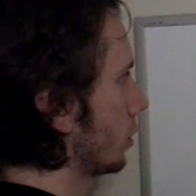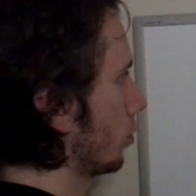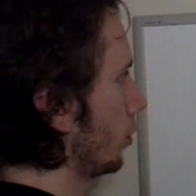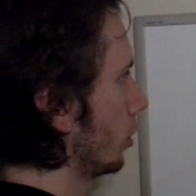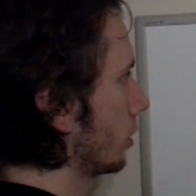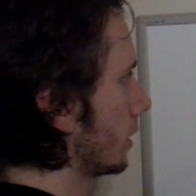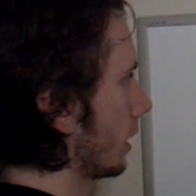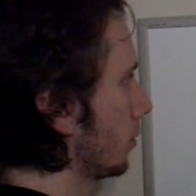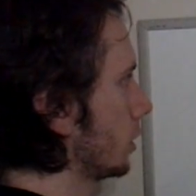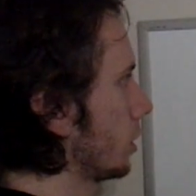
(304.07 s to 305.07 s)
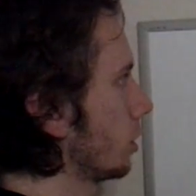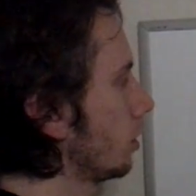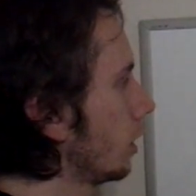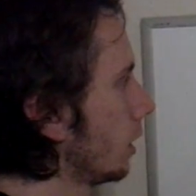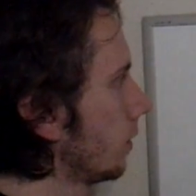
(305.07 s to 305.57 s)
to the second position.
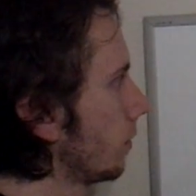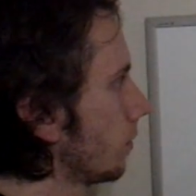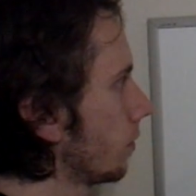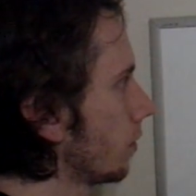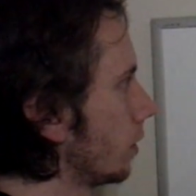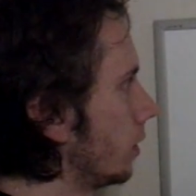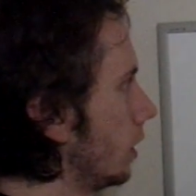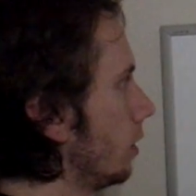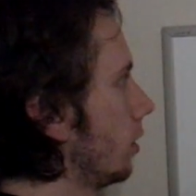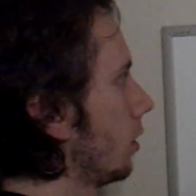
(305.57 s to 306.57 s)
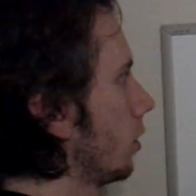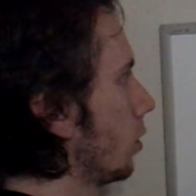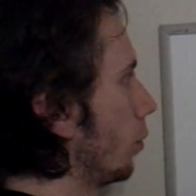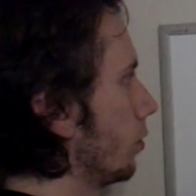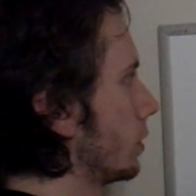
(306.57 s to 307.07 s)
Then we
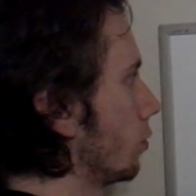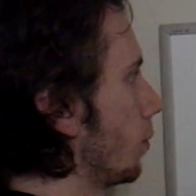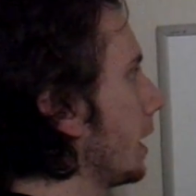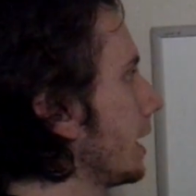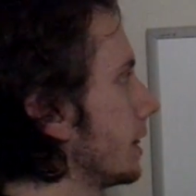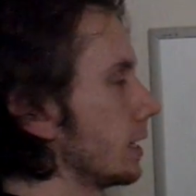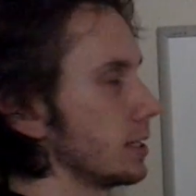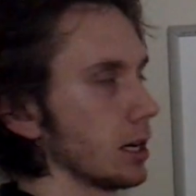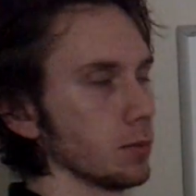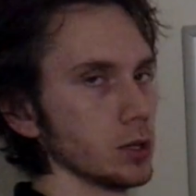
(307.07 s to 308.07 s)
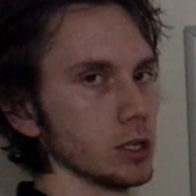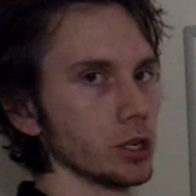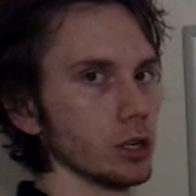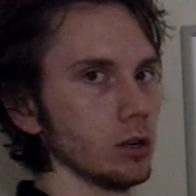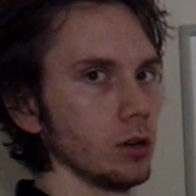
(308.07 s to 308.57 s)
remain in that second position
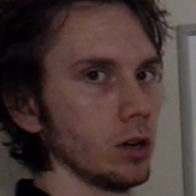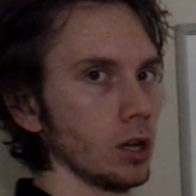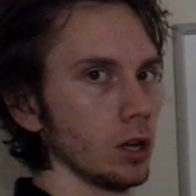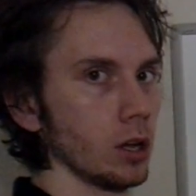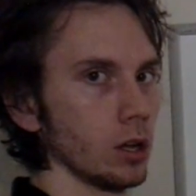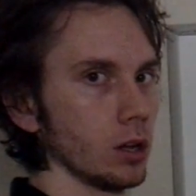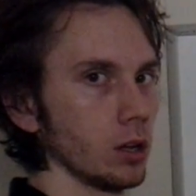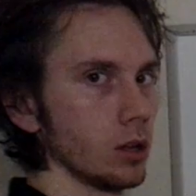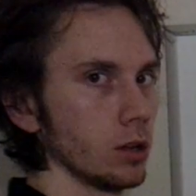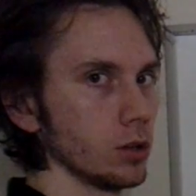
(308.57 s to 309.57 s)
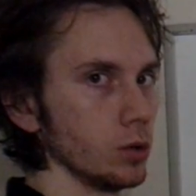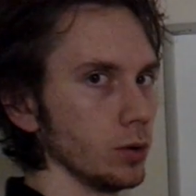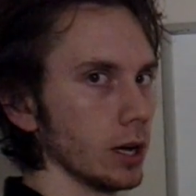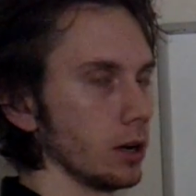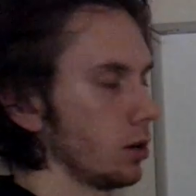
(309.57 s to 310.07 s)
to get
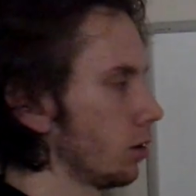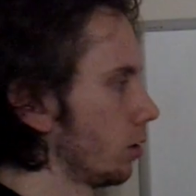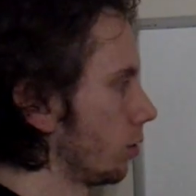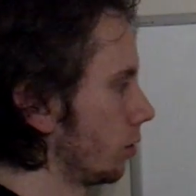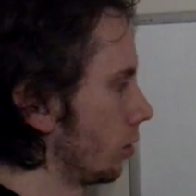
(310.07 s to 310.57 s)
the